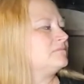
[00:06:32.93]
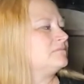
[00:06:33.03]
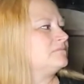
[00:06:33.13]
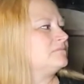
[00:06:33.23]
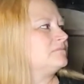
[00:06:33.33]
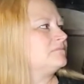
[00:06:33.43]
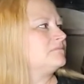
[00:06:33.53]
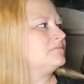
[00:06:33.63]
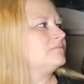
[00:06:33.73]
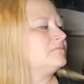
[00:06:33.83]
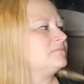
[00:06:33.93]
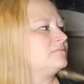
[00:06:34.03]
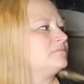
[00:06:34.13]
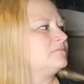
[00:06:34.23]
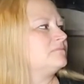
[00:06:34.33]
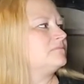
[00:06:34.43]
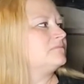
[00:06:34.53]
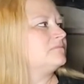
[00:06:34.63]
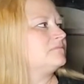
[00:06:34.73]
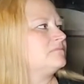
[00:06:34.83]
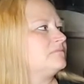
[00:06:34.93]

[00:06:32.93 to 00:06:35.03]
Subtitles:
The person shown says nothing.